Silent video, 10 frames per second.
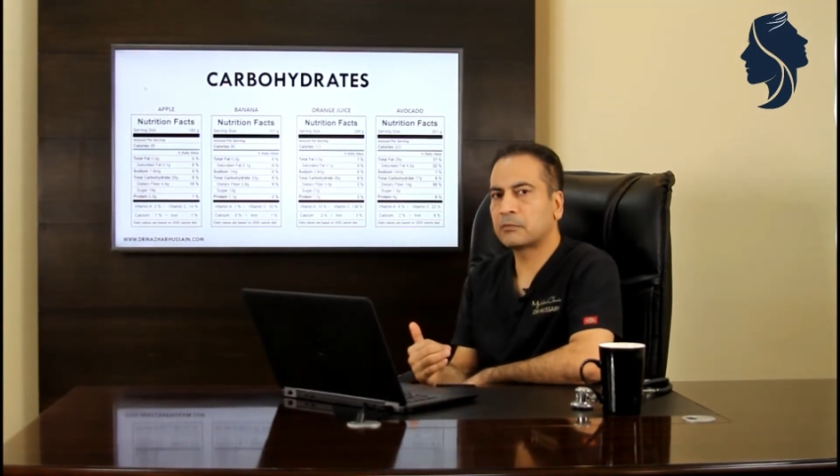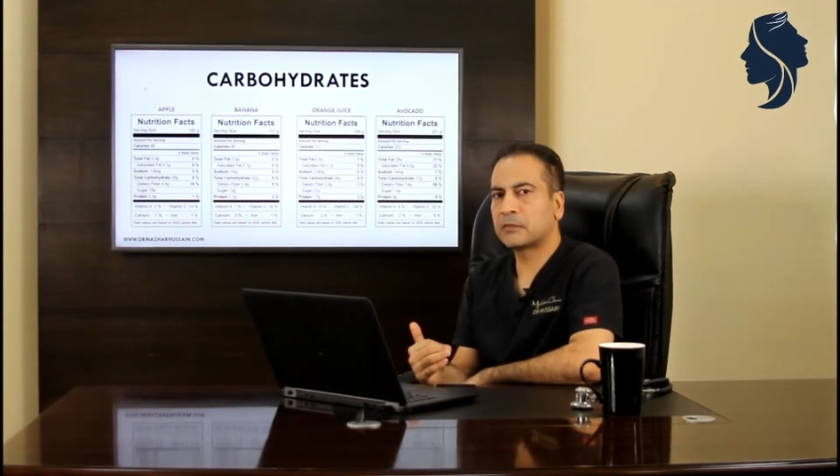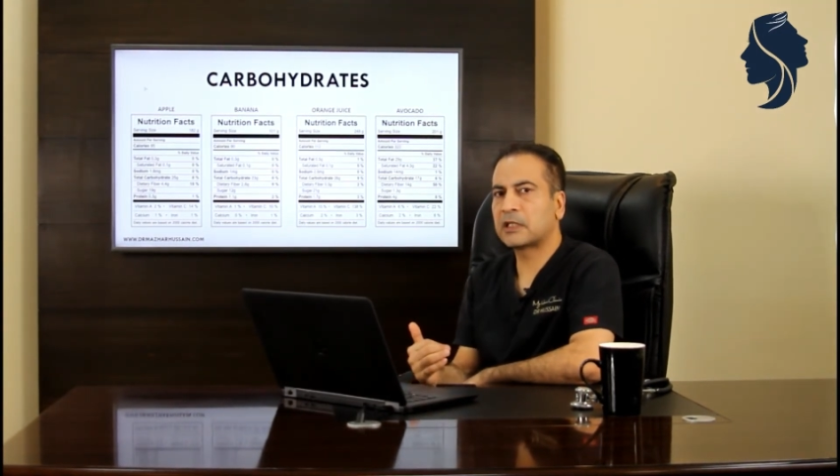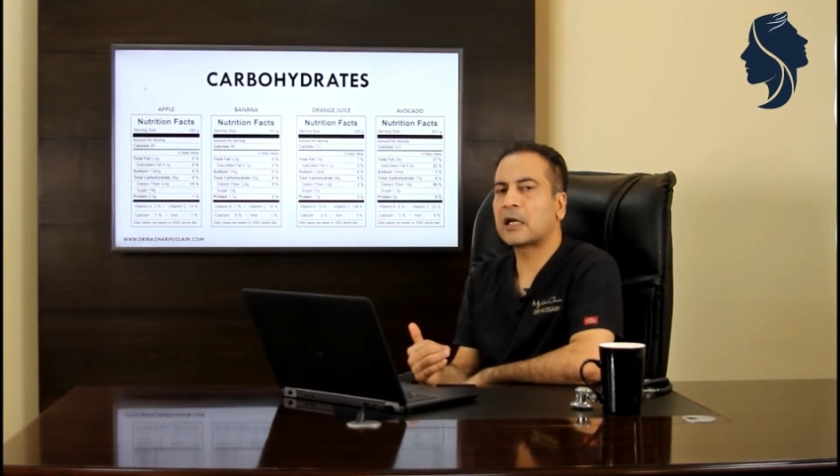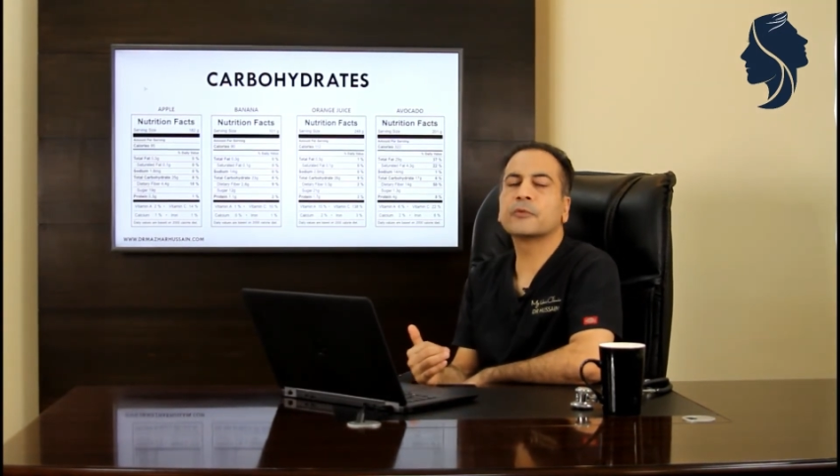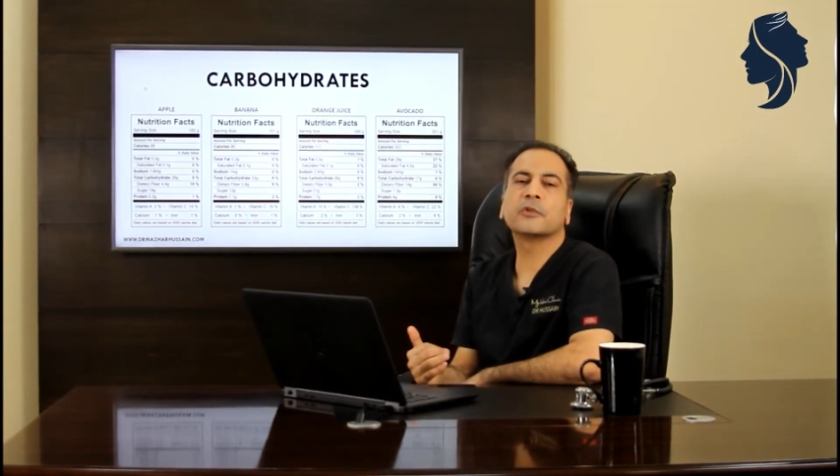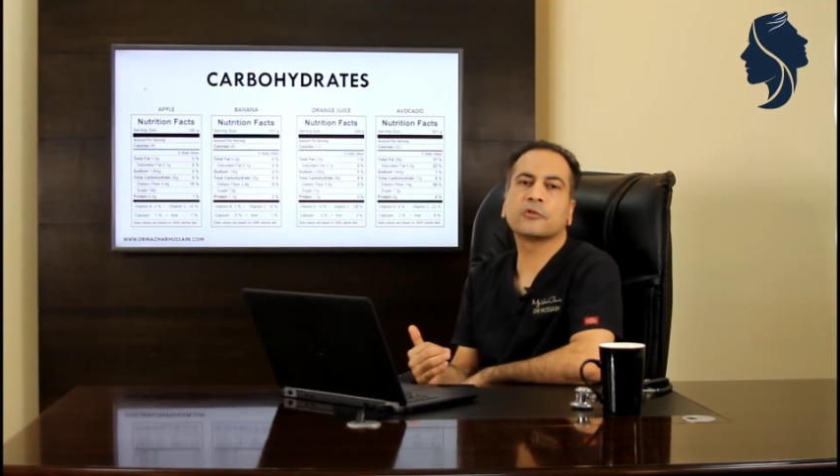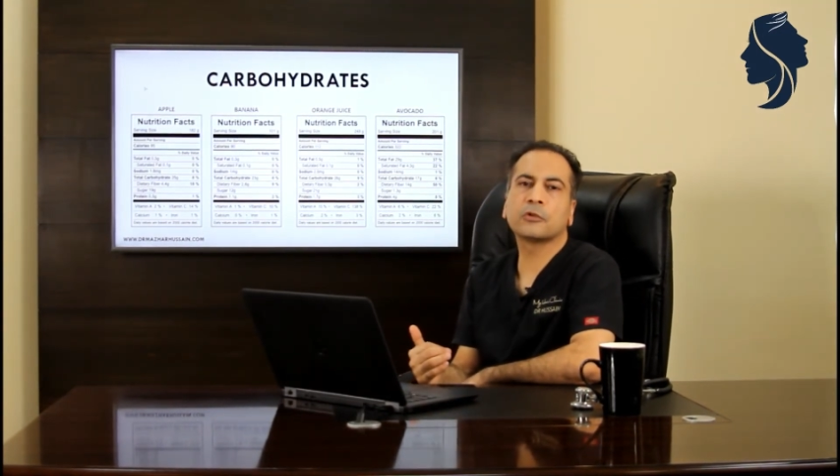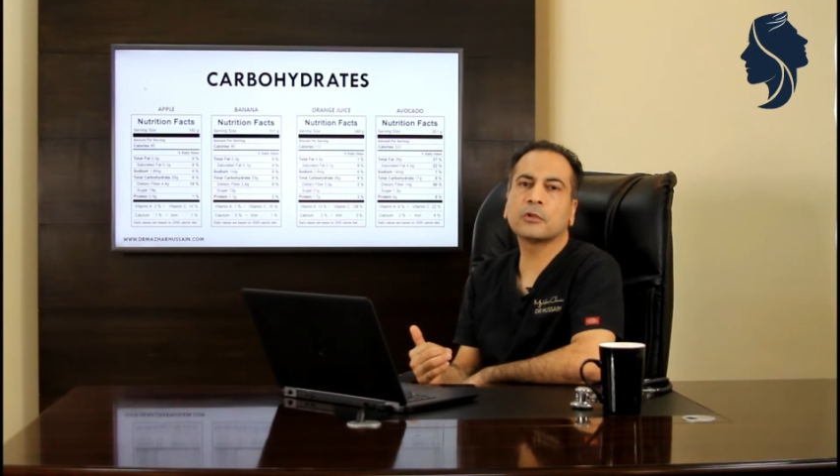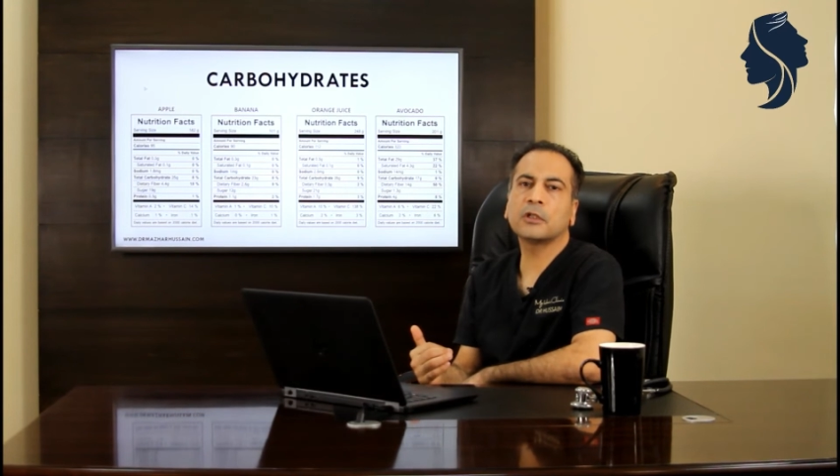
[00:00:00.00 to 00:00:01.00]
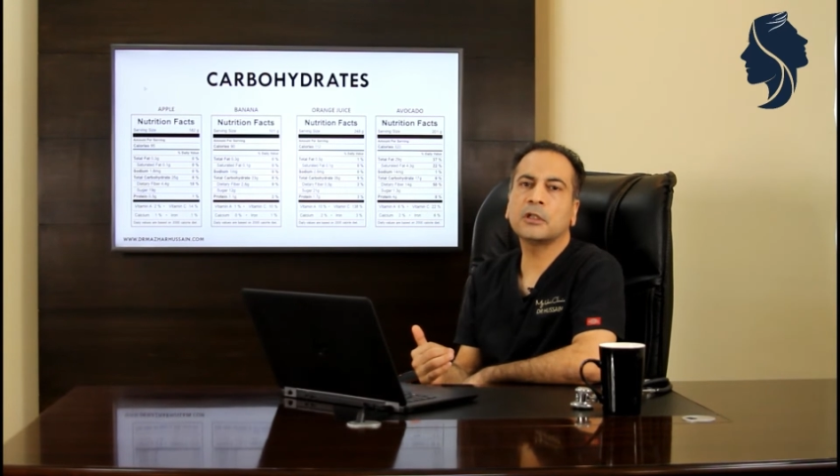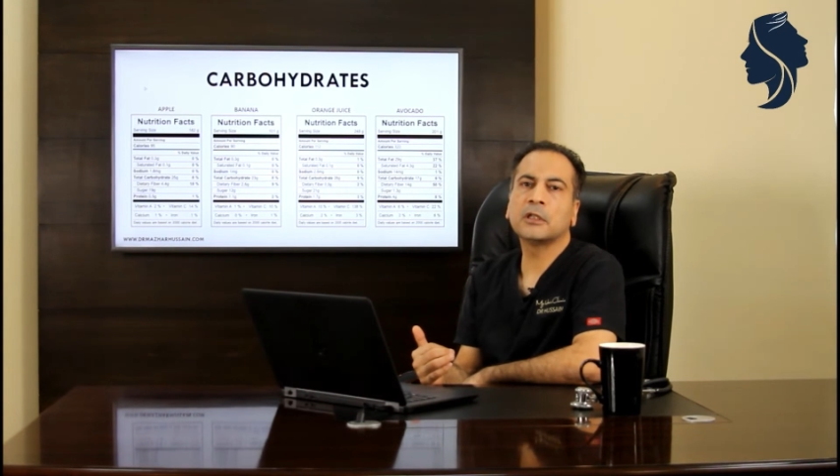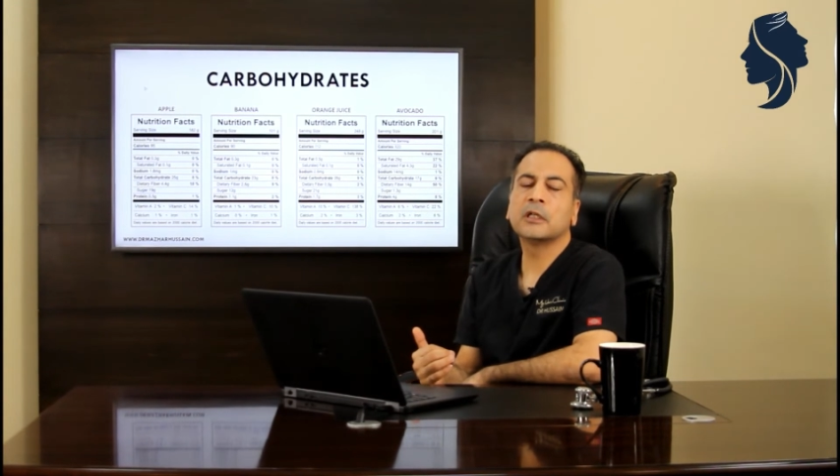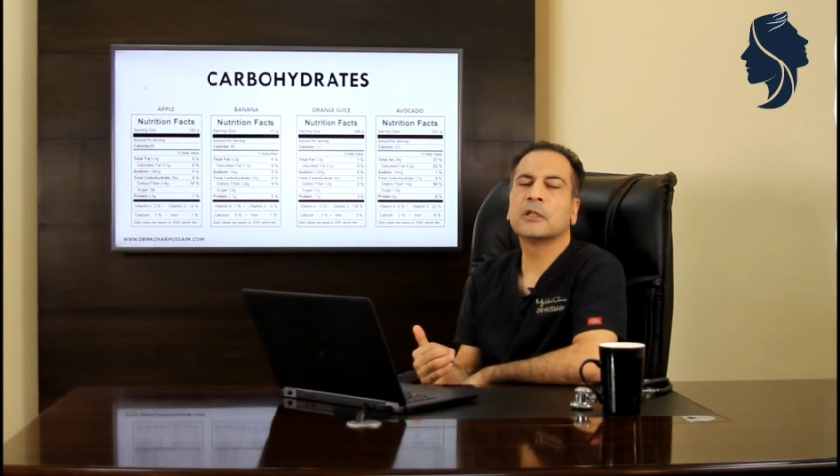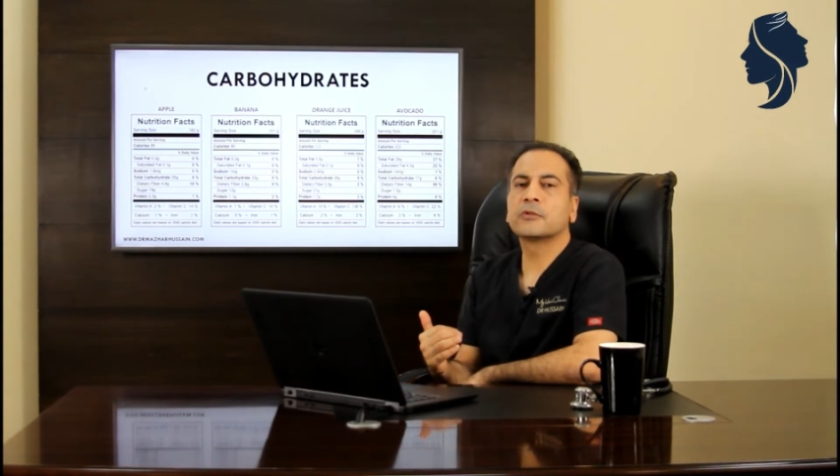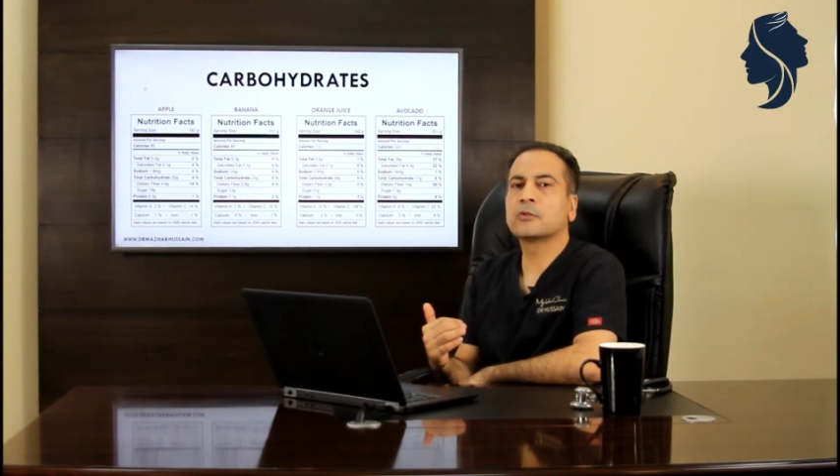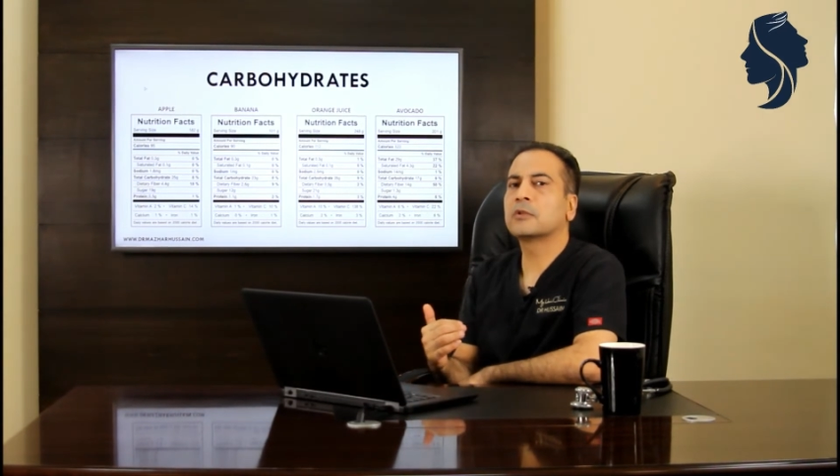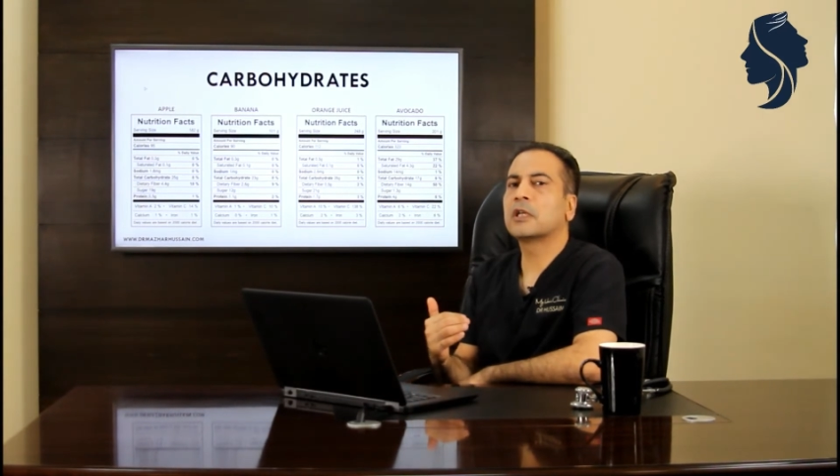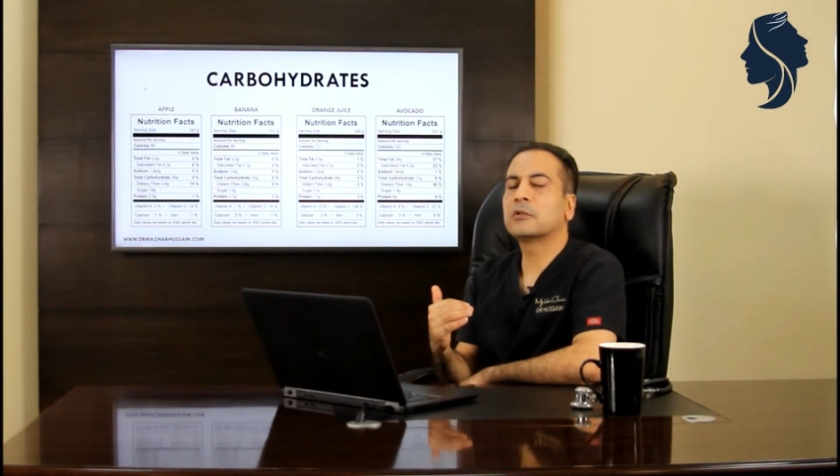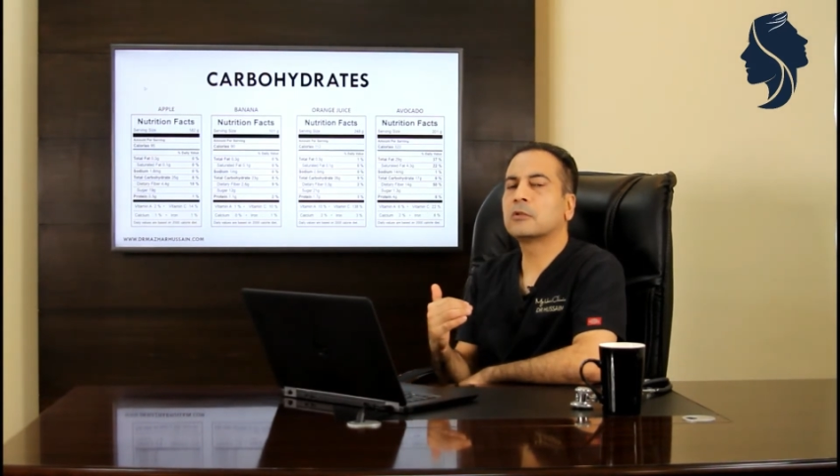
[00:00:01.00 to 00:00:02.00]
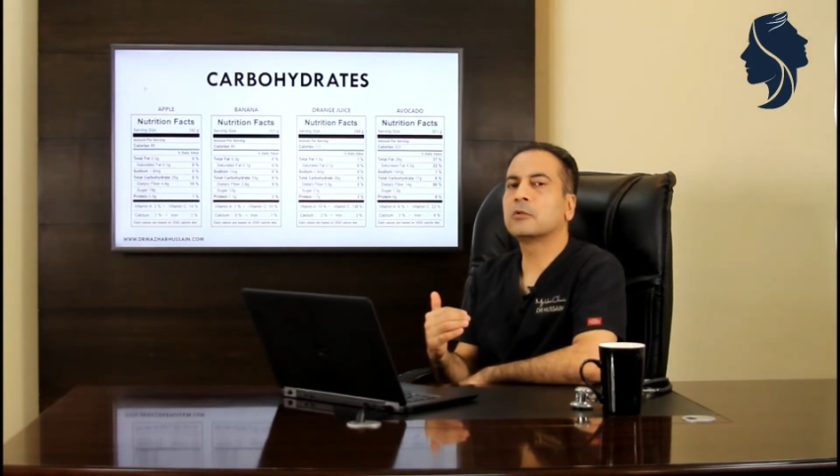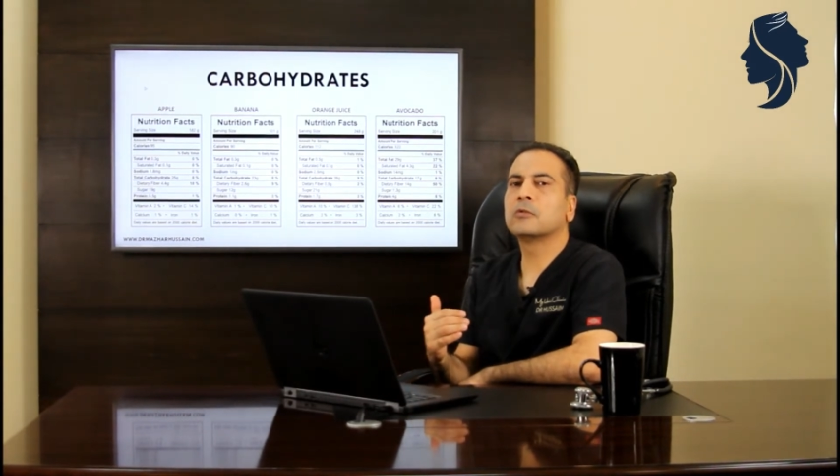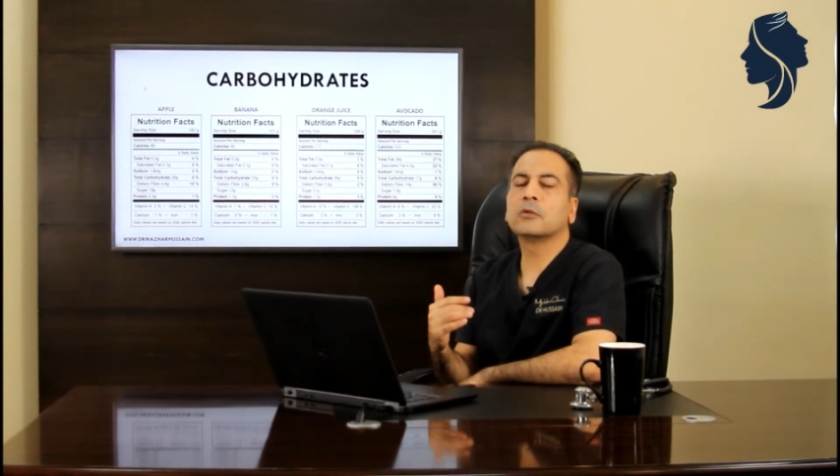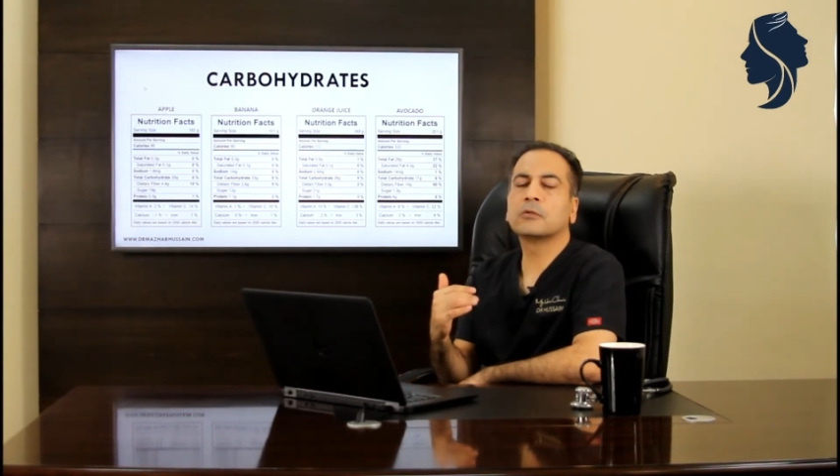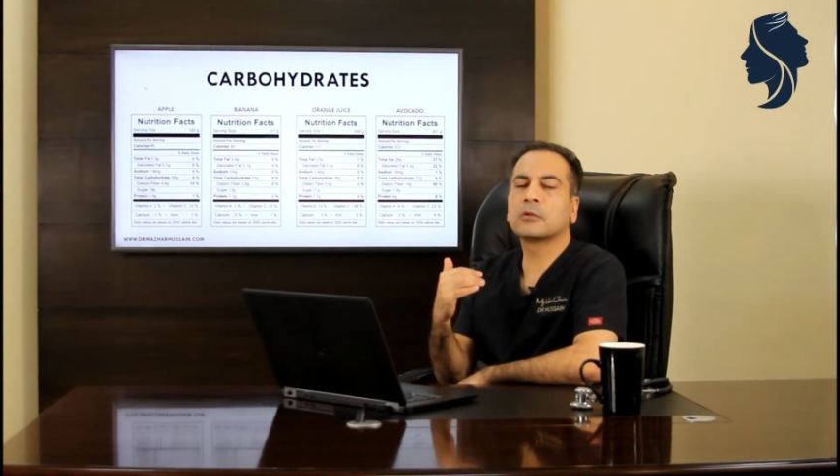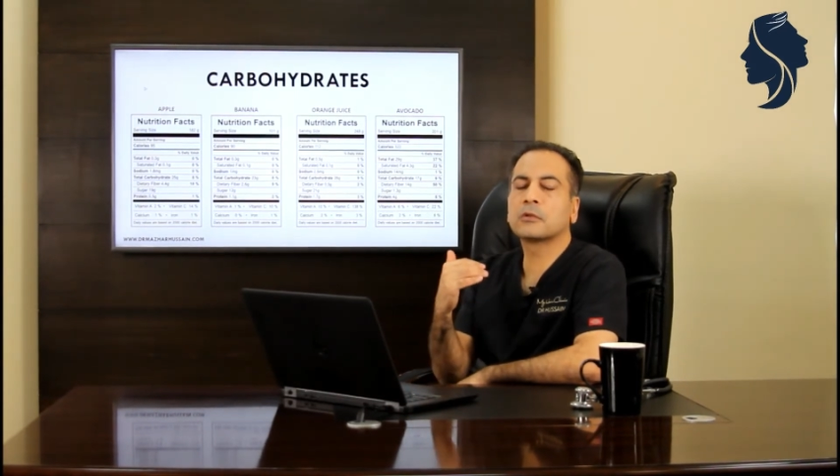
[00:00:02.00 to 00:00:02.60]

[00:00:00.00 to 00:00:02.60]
down the sugar so that you don't